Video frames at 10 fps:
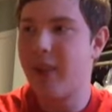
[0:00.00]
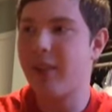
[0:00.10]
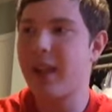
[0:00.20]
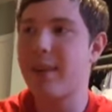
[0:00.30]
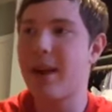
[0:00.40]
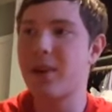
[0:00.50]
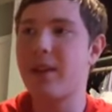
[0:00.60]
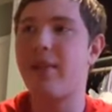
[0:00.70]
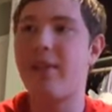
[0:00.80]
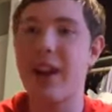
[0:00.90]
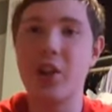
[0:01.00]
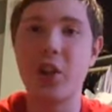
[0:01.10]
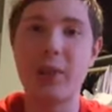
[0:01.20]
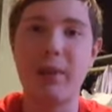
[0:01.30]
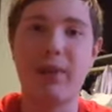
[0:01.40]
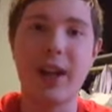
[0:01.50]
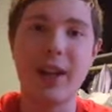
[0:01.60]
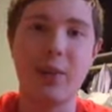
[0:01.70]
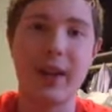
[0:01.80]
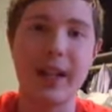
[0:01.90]
I feel like Bowser eventually would
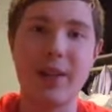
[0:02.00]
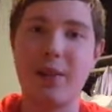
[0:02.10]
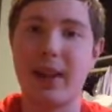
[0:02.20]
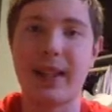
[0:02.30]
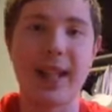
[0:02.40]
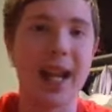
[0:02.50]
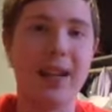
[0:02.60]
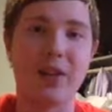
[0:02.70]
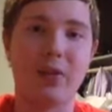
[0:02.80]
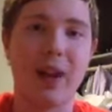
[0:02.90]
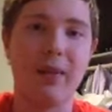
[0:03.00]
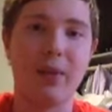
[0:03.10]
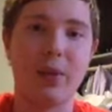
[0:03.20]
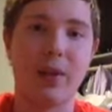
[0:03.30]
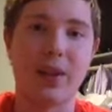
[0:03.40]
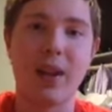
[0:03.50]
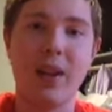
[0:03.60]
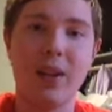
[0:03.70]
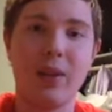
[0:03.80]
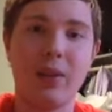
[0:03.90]
find a way to either like take the Triforce
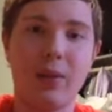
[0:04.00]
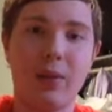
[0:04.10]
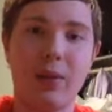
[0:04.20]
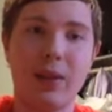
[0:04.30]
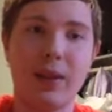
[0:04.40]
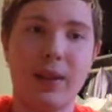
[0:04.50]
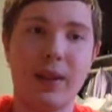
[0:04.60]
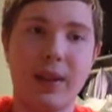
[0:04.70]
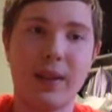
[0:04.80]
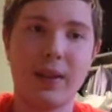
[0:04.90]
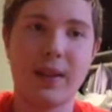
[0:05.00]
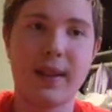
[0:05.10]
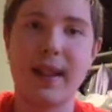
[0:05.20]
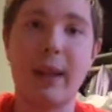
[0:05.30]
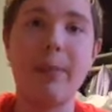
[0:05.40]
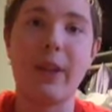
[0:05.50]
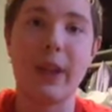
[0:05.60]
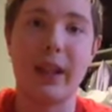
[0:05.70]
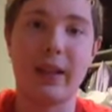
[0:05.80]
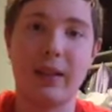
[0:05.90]
or
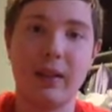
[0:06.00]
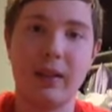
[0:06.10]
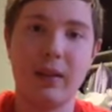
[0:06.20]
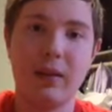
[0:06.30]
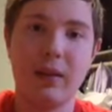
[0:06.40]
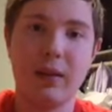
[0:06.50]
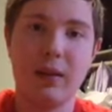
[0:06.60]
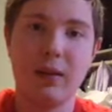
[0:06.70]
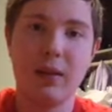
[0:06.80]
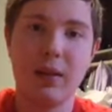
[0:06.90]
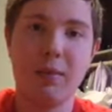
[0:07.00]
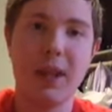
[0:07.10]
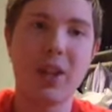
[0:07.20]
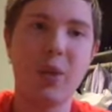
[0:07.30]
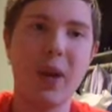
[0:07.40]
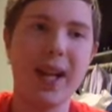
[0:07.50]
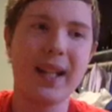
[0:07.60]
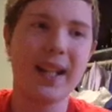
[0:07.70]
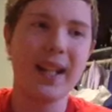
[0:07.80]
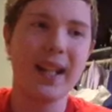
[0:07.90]
something. Because the way I
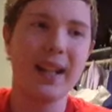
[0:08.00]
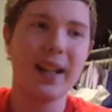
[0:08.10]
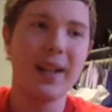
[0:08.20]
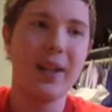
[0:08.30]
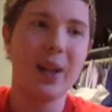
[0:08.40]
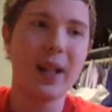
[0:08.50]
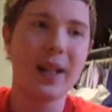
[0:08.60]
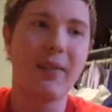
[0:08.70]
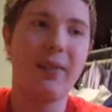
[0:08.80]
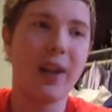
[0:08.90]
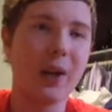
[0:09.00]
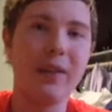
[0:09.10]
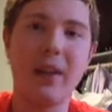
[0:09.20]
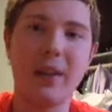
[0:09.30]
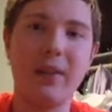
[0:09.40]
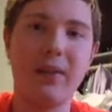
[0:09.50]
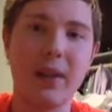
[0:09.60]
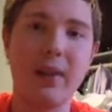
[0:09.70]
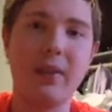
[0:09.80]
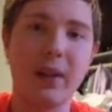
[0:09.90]
see it, there is a very, very,
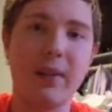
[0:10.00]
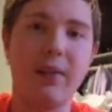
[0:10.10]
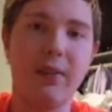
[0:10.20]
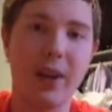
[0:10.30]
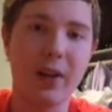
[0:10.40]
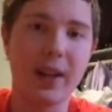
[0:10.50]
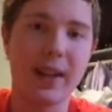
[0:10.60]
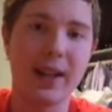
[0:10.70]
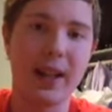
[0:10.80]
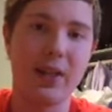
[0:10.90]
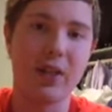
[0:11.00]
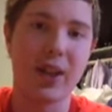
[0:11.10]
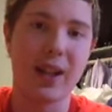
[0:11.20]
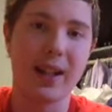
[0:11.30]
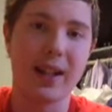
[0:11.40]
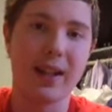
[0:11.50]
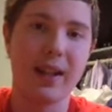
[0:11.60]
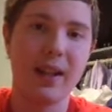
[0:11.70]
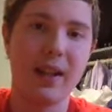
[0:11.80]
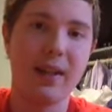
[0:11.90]
very, very, very slight chance
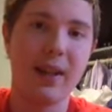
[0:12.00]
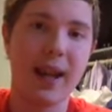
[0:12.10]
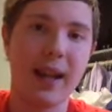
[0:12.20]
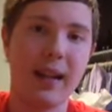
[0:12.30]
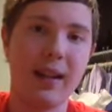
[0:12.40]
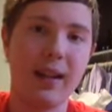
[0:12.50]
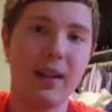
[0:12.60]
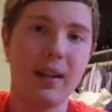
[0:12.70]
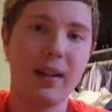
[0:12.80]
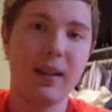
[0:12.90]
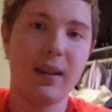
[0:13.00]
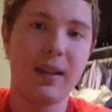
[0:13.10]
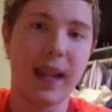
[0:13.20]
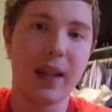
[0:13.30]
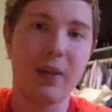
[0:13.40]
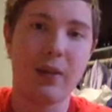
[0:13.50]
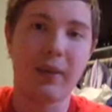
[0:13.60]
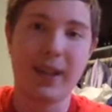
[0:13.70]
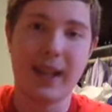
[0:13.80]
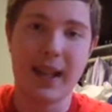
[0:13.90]
that Ganondorf
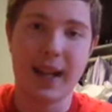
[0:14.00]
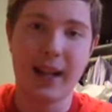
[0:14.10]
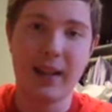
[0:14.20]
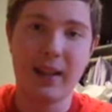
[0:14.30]
can die